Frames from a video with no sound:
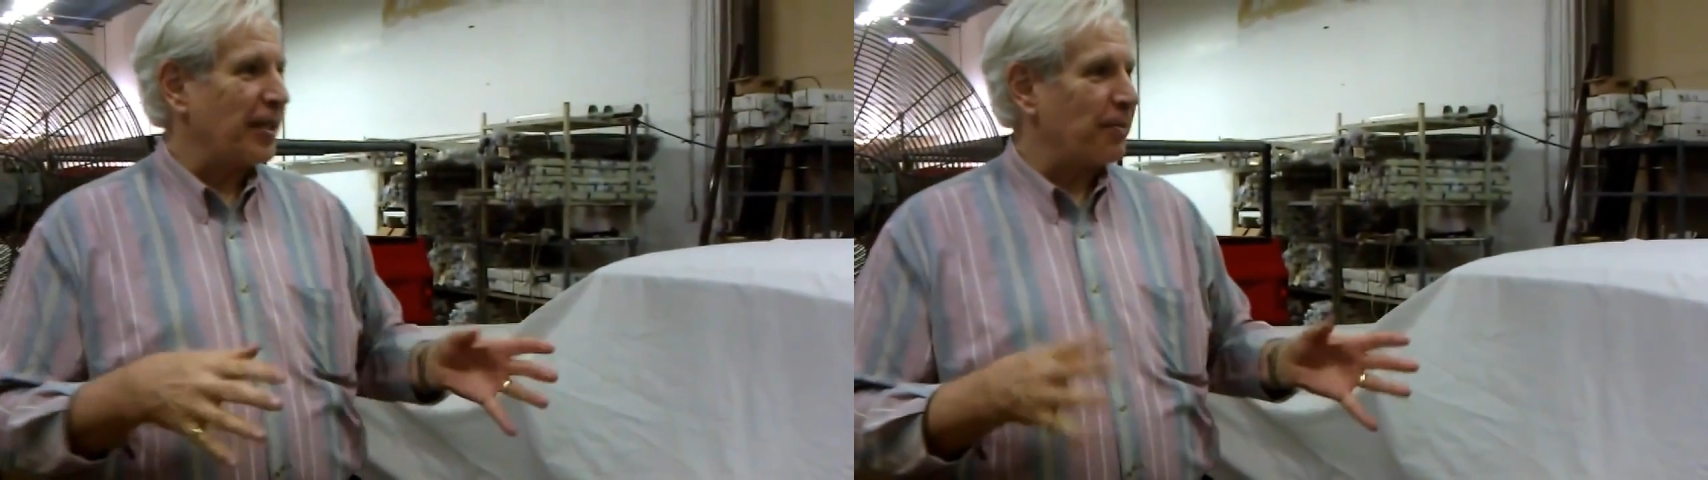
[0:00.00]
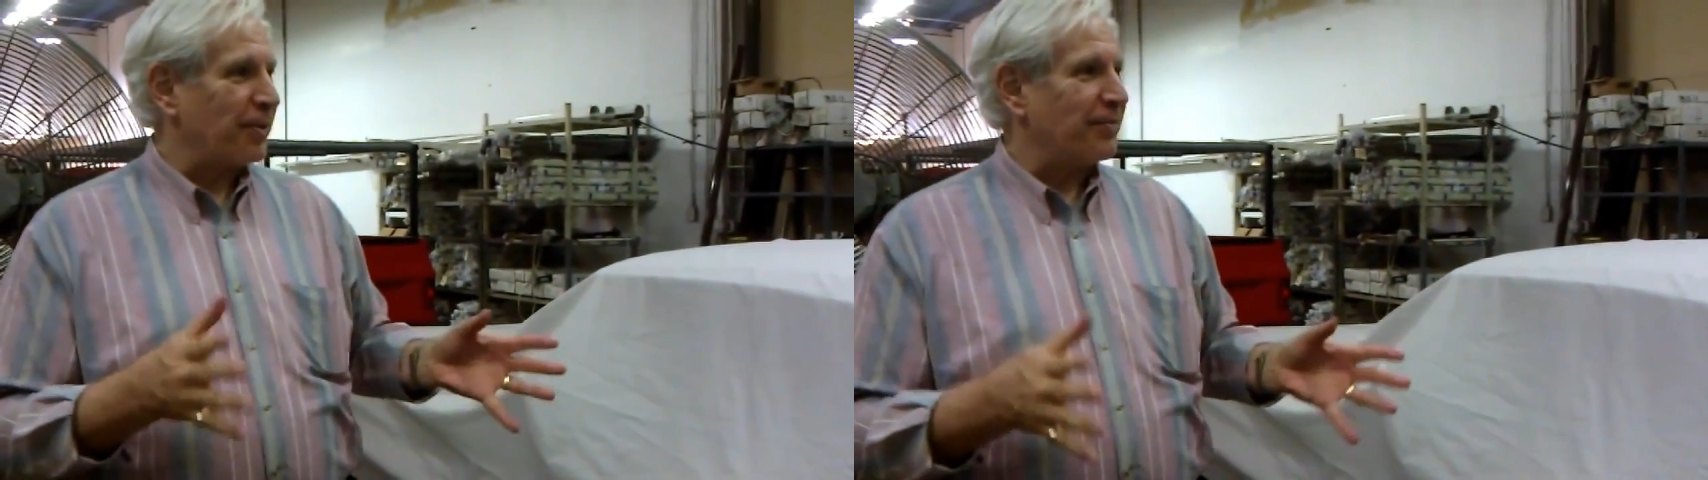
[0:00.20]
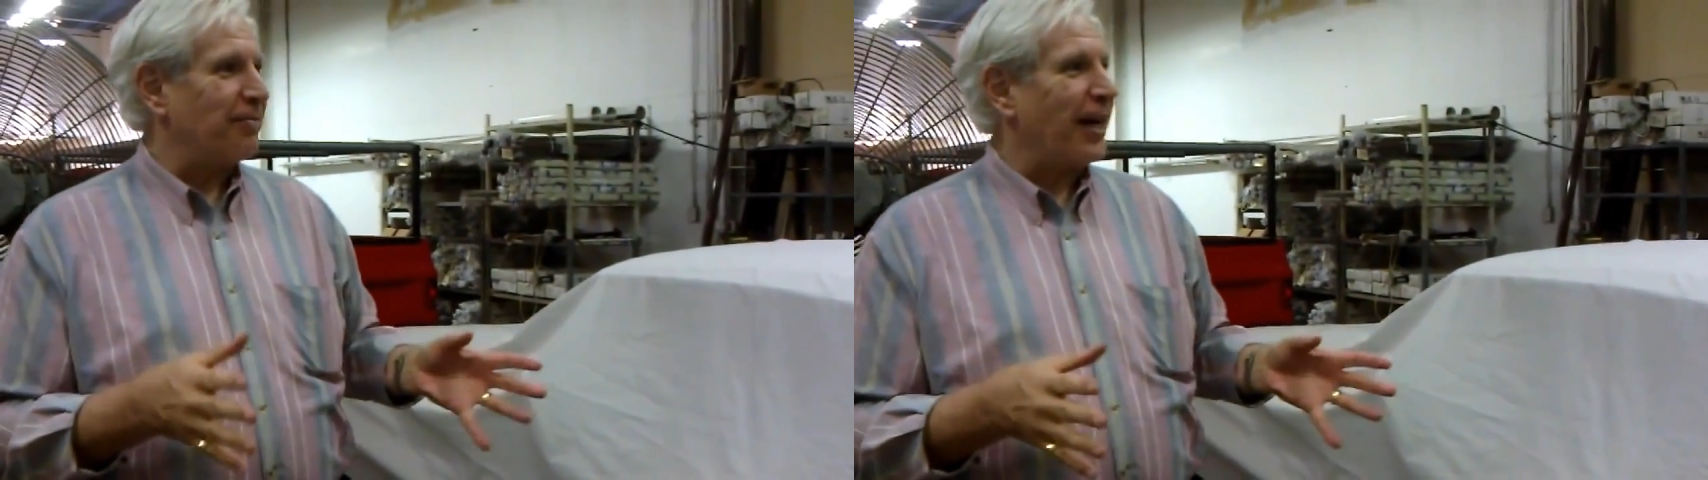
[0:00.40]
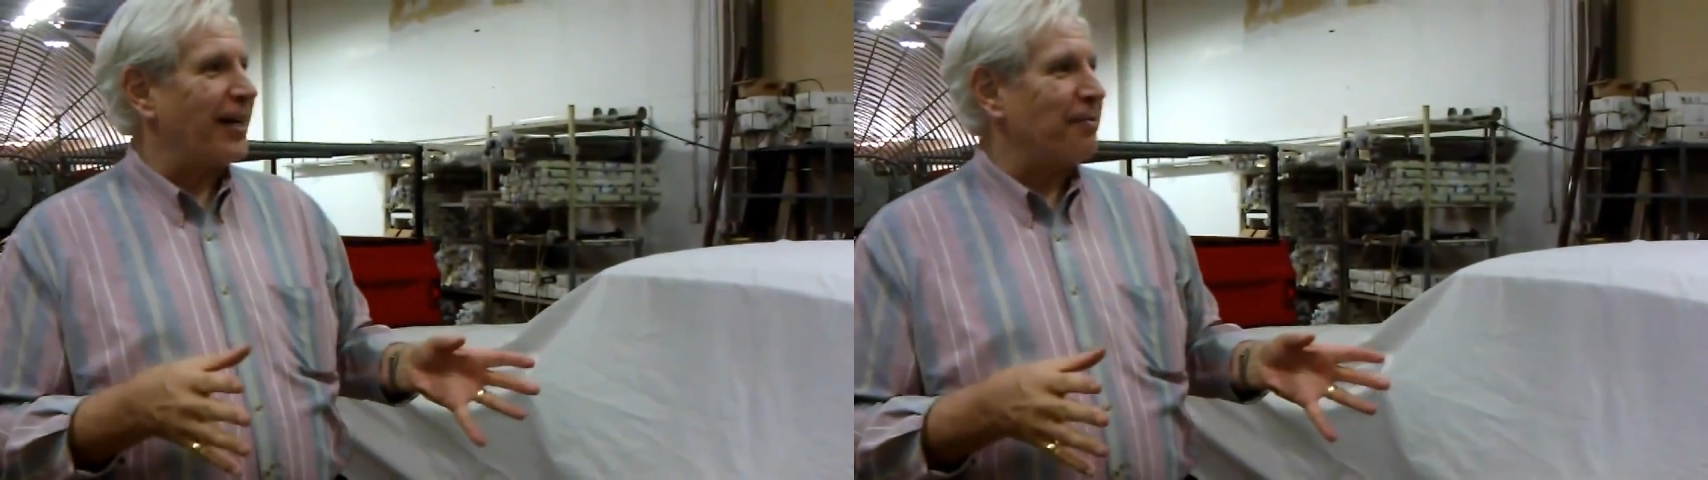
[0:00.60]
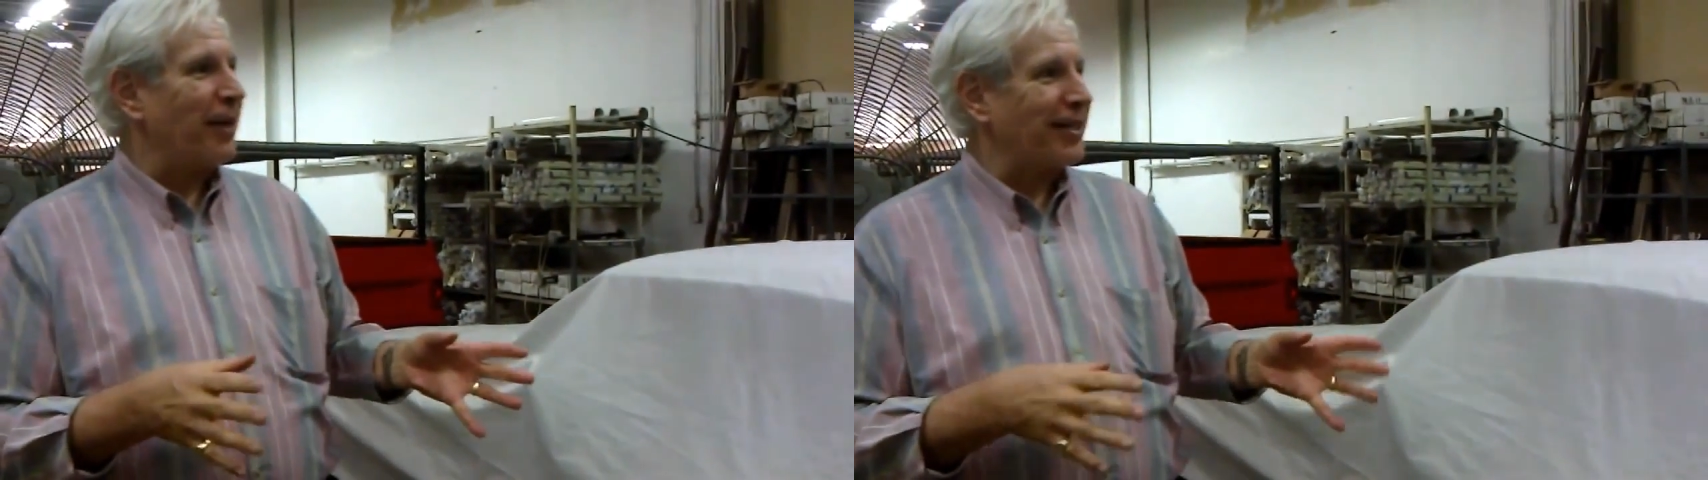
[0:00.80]
Get a couple of
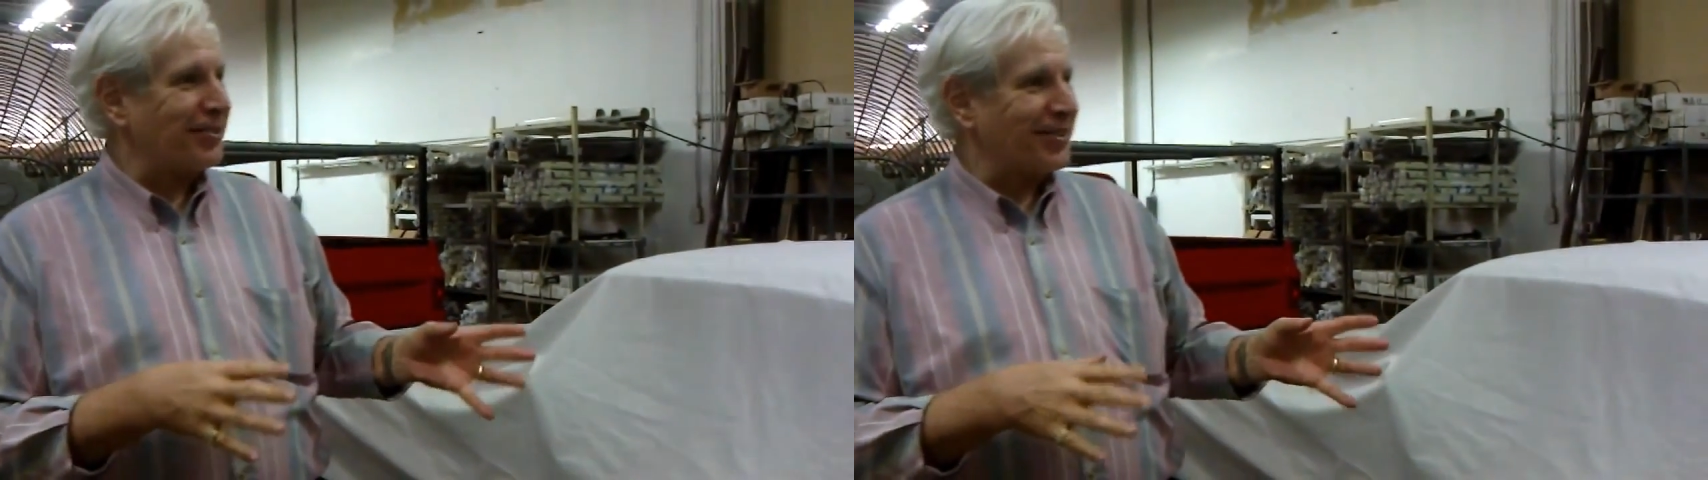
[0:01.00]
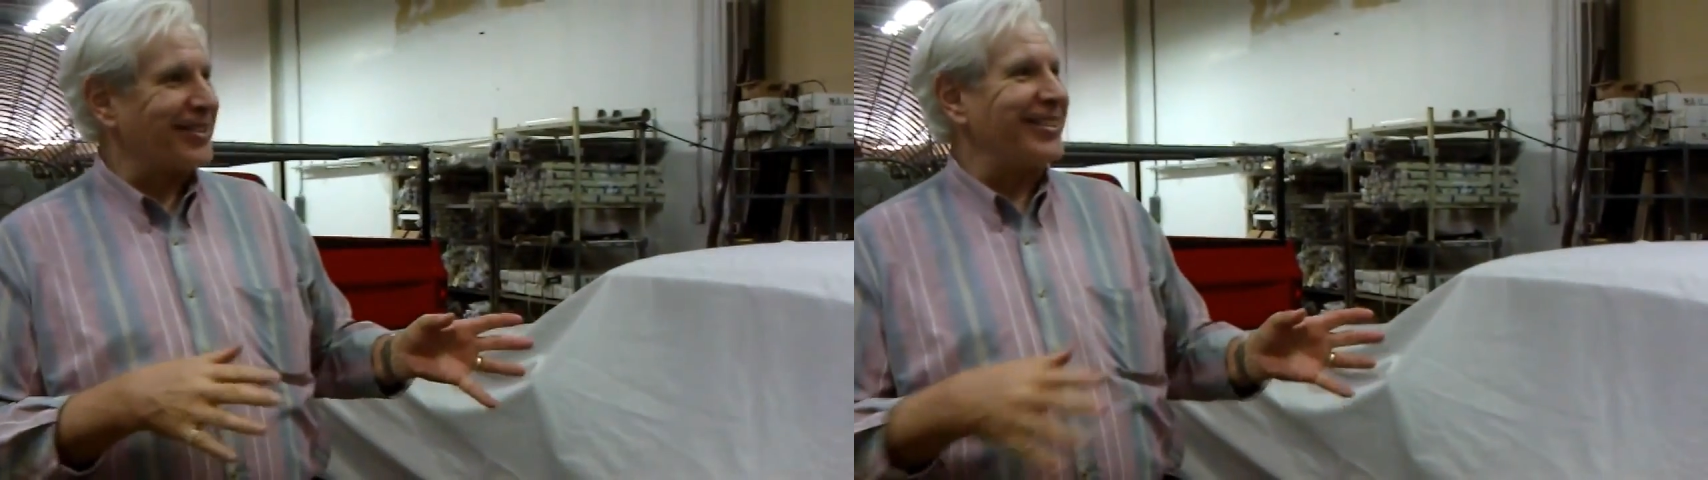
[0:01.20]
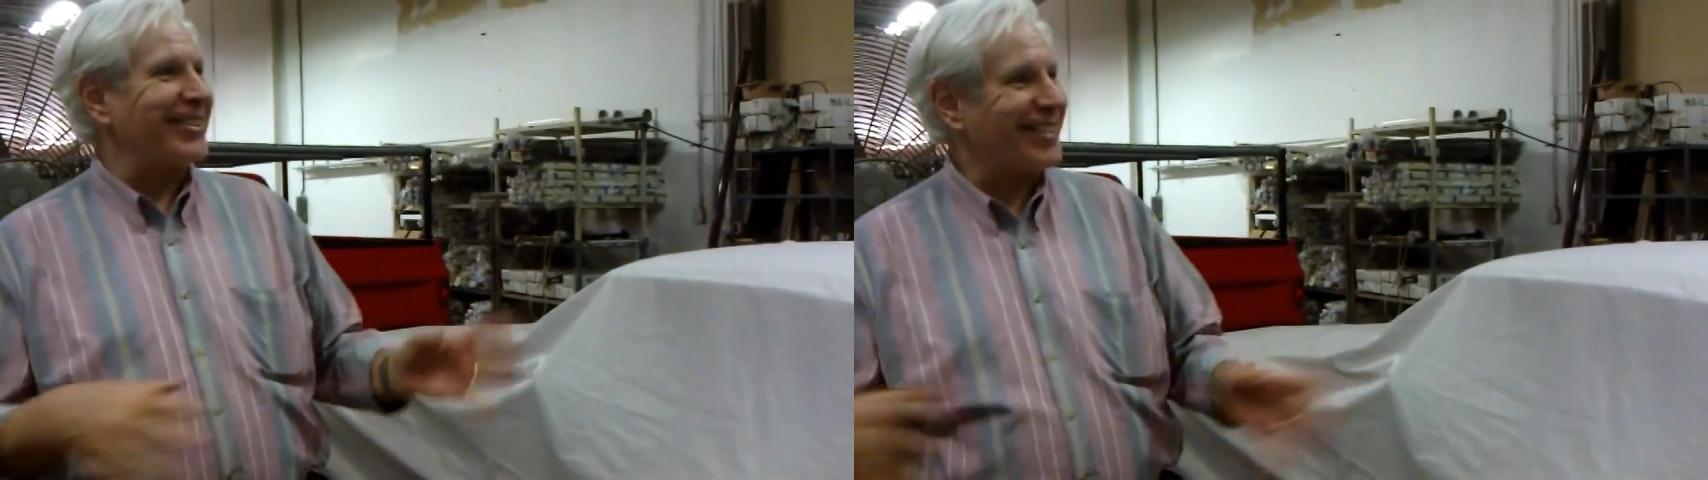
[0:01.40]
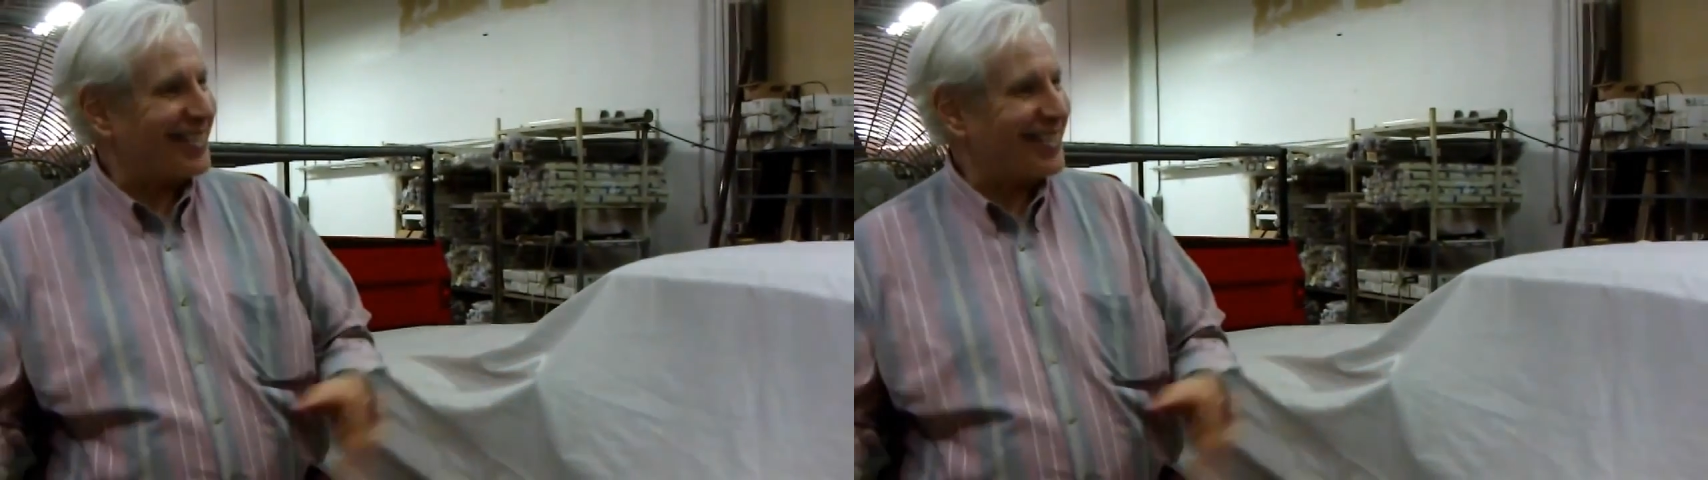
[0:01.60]
models.